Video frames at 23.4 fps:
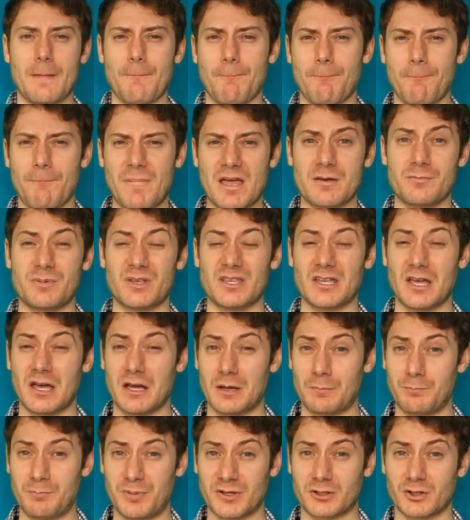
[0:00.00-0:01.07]
maybe a
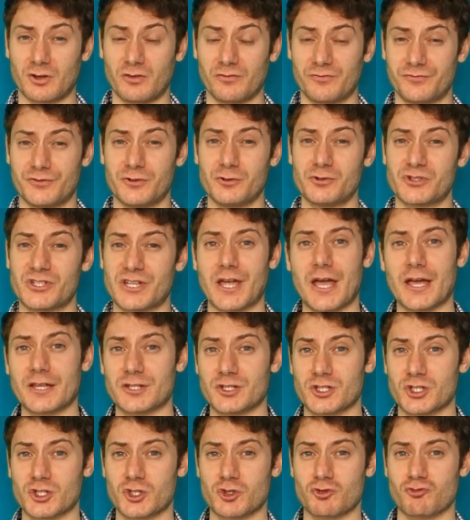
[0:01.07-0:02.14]
bit confusing and
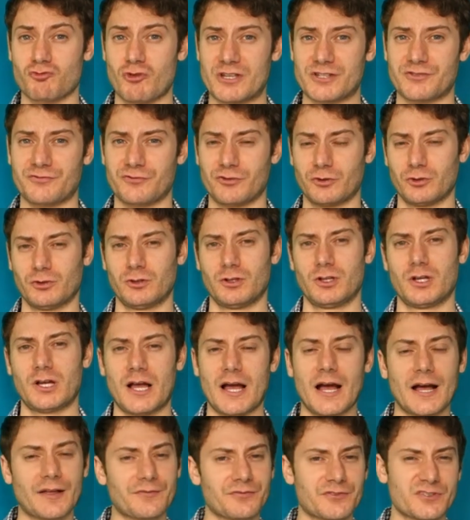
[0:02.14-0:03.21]
stressful
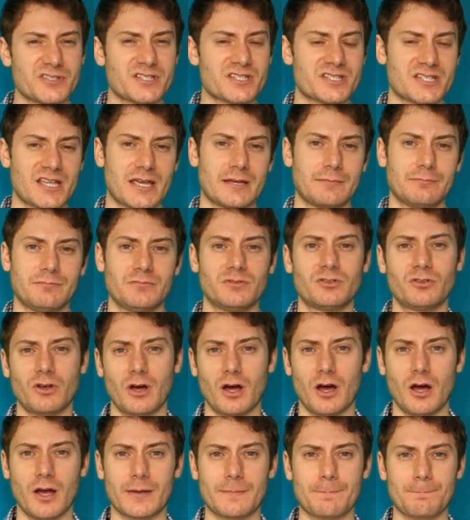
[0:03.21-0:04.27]
at the same
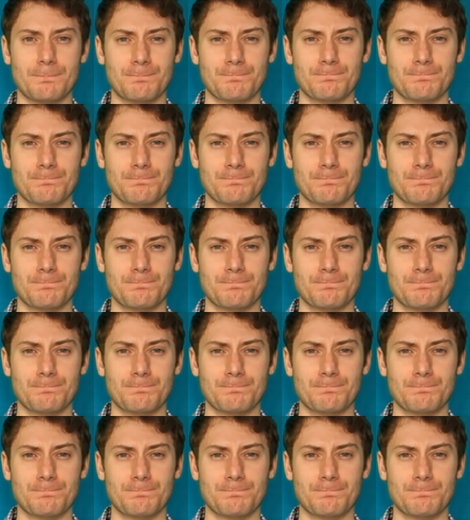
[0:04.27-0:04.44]
time.